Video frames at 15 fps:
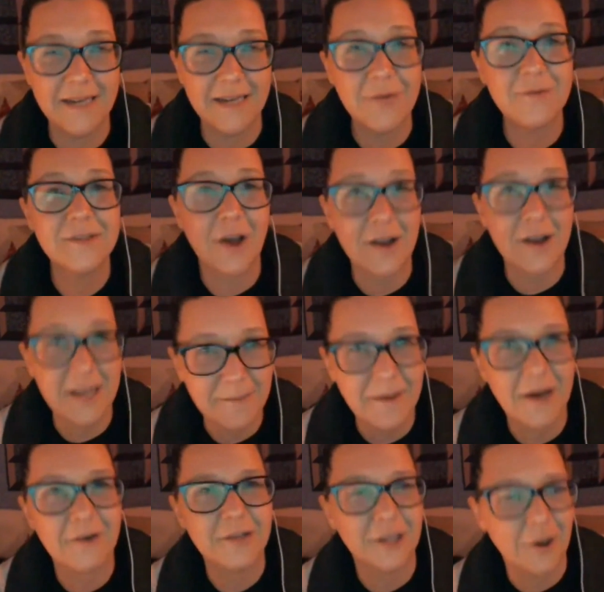and he was talking
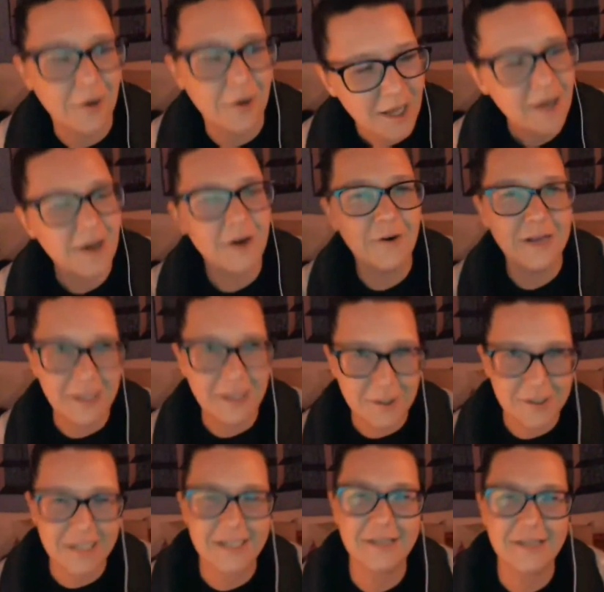about, you know, oh,
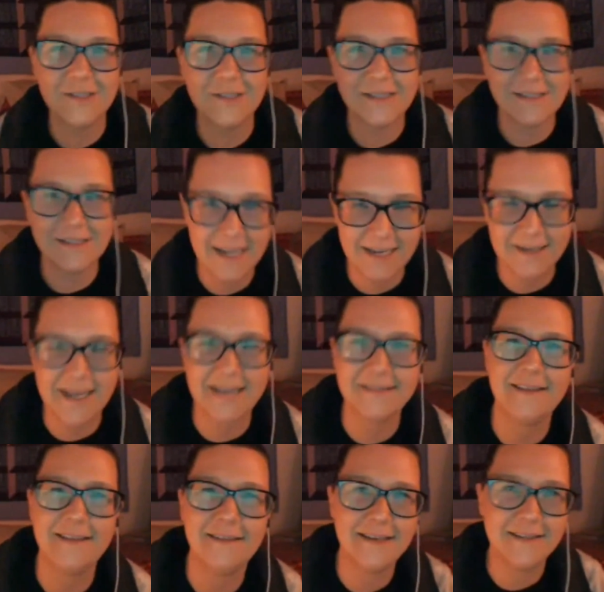Hillary, you know, she's saying
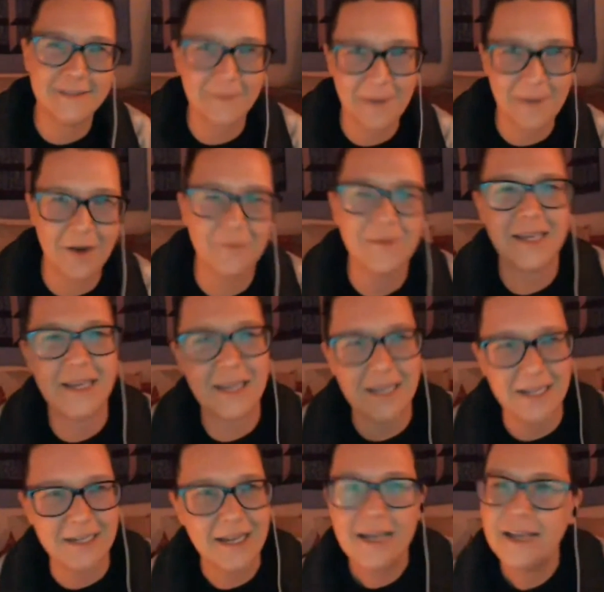nasty things about me.
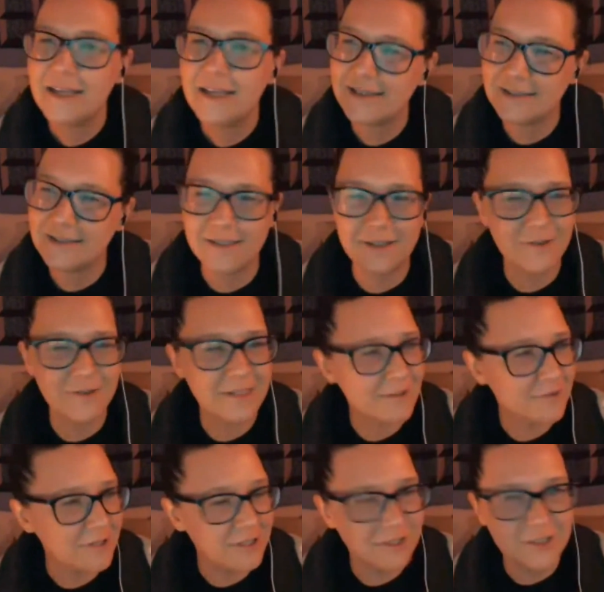And that's, you know, it's
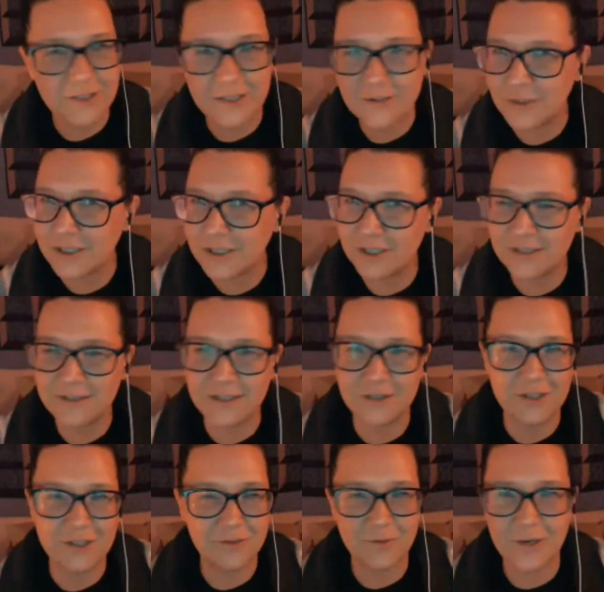okay. That's what she's, you know,
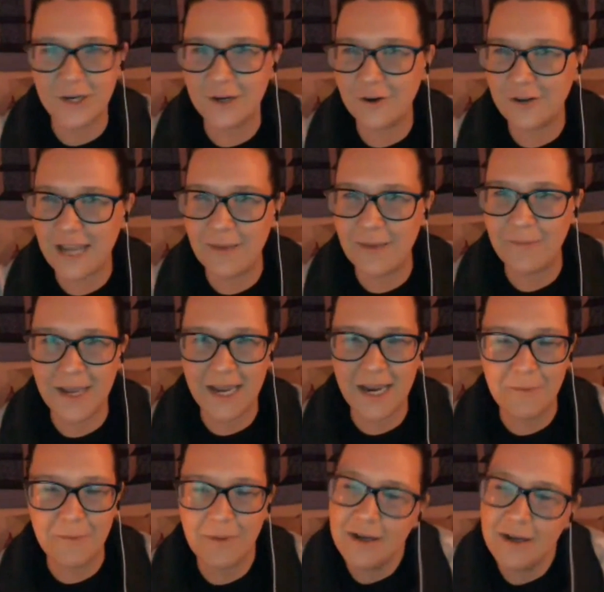she's running her campaign,
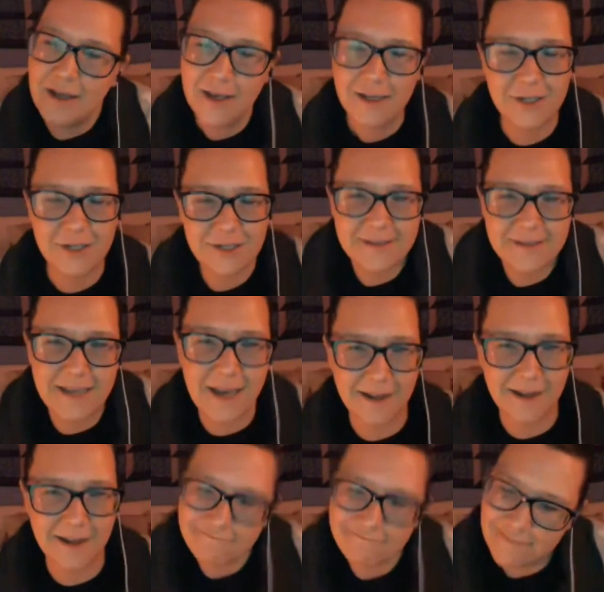but you just
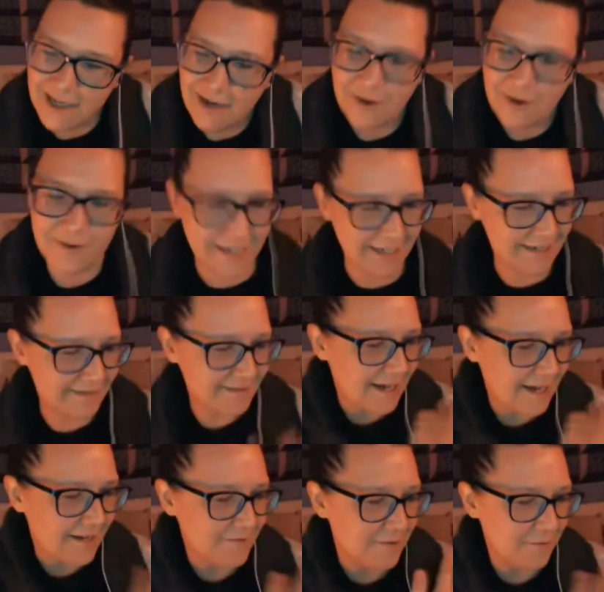gotta, you know, and then he just kind
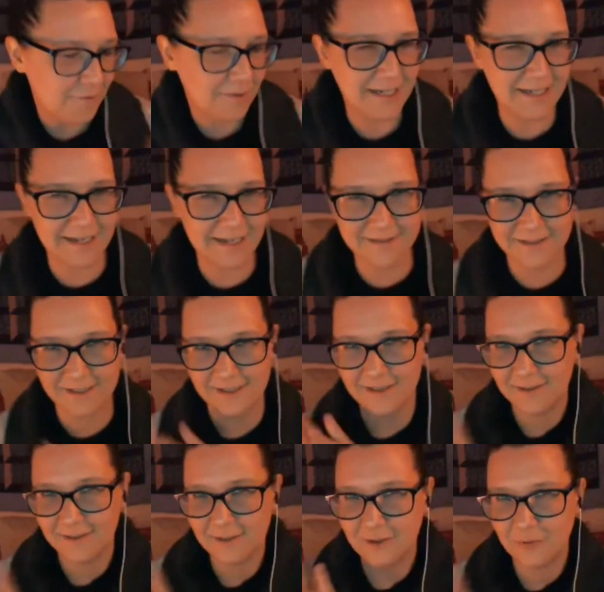of, he does the
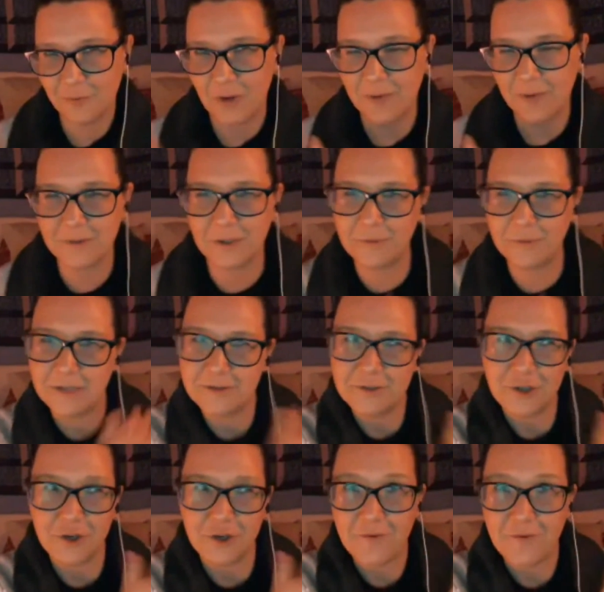rub, you know,
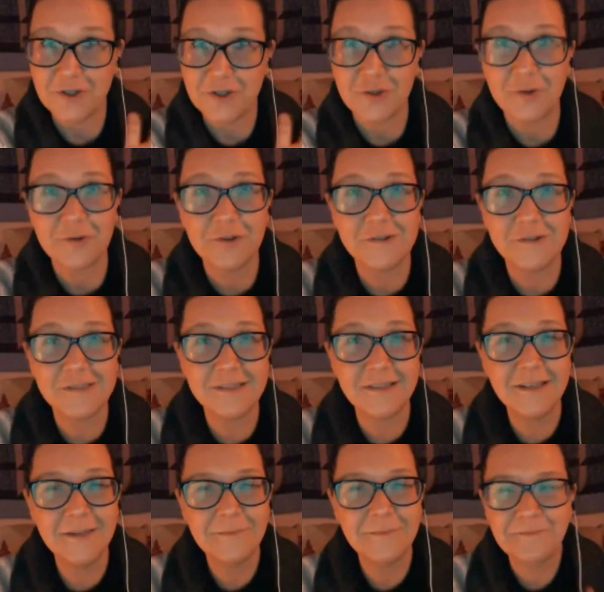dirt off your shoulders